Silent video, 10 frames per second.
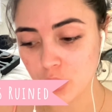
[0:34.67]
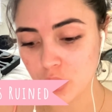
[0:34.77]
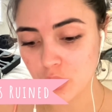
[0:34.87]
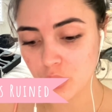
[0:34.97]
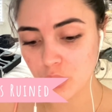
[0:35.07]

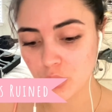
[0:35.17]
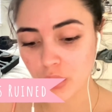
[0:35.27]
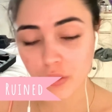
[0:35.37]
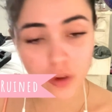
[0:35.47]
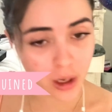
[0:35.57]
to
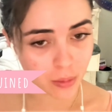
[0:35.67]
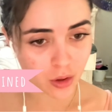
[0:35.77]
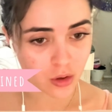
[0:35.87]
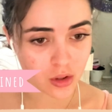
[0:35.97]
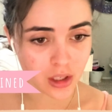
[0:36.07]
the
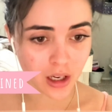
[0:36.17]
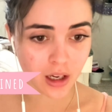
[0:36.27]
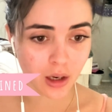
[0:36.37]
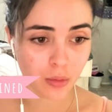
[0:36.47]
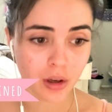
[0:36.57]
framers,
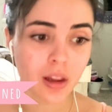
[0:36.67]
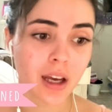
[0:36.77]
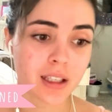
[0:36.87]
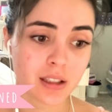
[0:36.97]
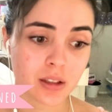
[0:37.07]
I
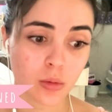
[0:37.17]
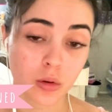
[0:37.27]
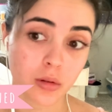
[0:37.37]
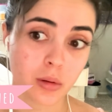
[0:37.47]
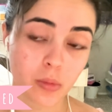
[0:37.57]
realized,
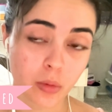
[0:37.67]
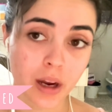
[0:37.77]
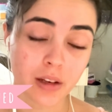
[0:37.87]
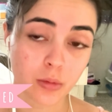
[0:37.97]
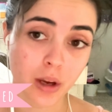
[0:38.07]
or
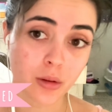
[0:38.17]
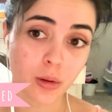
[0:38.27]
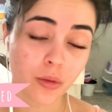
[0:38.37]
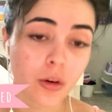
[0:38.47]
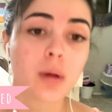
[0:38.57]
rather
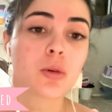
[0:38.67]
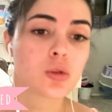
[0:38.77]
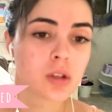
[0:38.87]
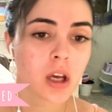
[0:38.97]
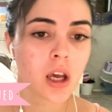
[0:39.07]
the
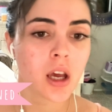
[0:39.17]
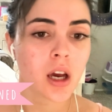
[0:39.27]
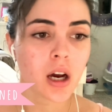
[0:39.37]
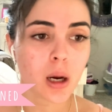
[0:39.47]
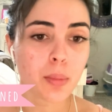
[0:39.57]
framers
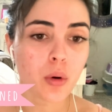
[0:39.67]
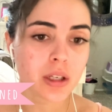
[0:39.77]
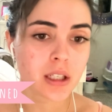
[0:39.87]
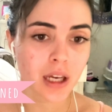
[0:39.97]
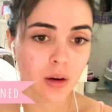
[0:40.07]

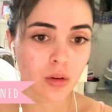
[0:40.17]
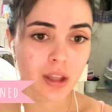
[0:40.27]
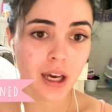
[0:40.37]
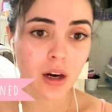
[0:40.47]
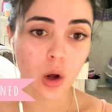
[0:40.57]
pointed out
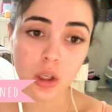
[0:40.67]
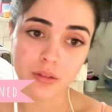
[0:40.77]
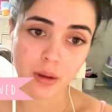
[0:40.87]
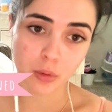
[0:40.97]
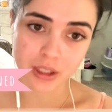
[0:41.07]
that all
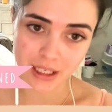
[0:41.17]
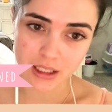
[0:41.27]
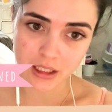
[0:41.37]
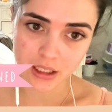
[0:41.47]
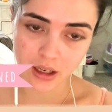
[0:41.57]
of them were
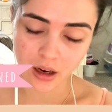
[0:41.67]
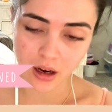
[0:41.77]
dented,